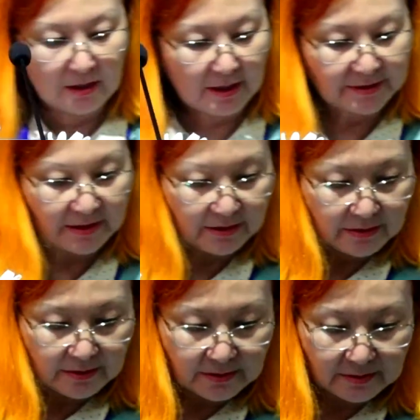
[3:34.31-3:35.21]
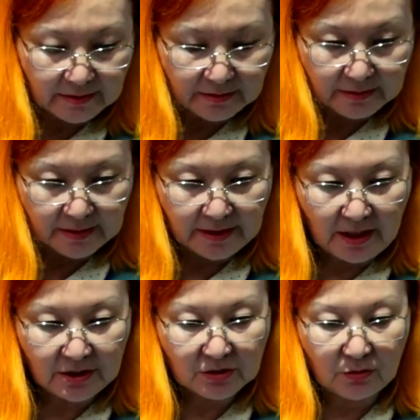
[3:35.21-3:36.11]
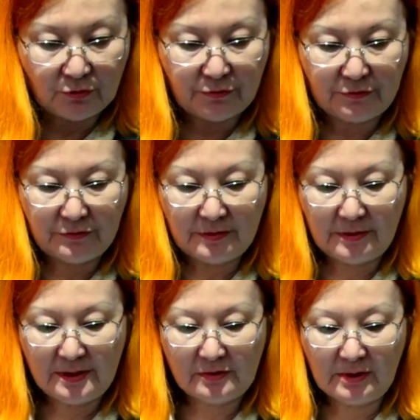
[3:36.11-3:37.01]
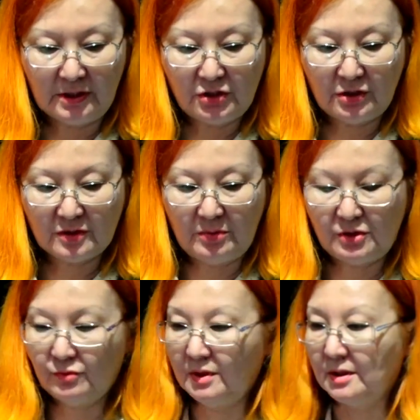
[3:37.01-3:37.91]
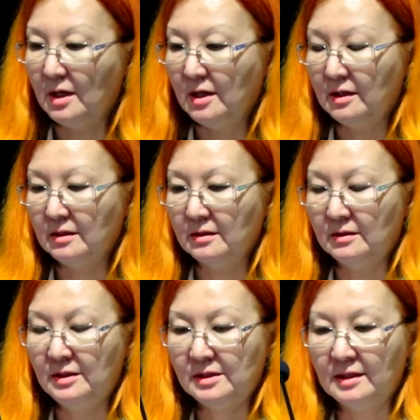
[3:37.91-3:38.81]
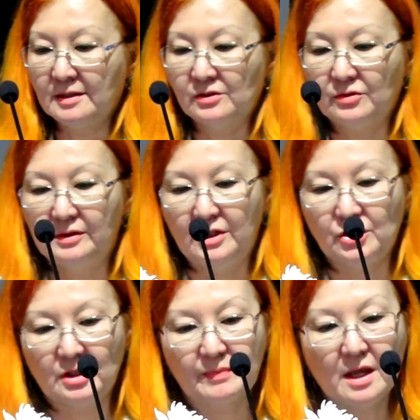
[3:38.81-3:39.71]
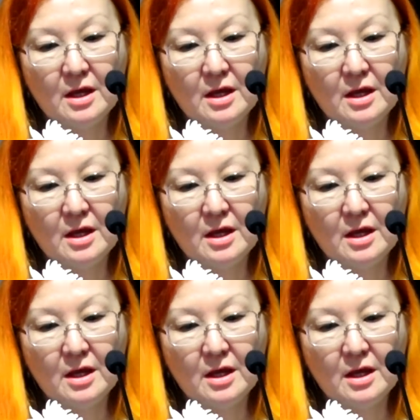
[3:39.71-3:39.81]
as a case of these relations between India and Central Asia.